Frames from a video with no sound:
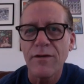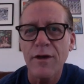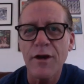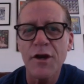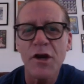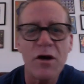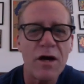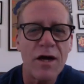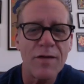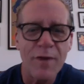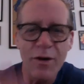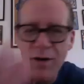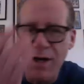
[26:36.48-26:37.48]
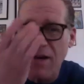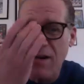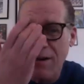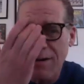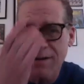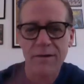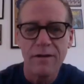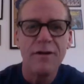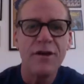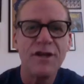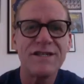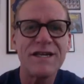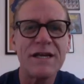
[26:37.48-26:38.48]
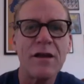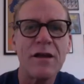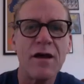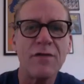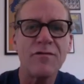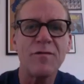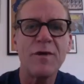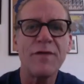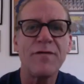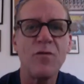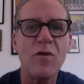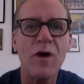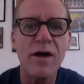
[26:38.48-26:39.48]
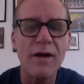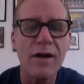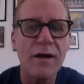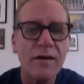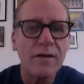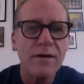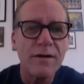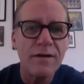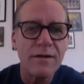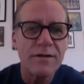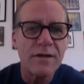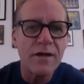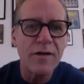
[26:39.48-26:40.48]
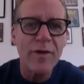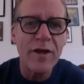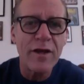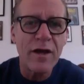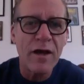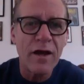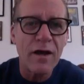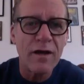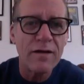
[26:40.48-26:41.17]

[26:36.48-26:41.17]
you go. Unmuted. sing along with me if you want. Maybe, uh,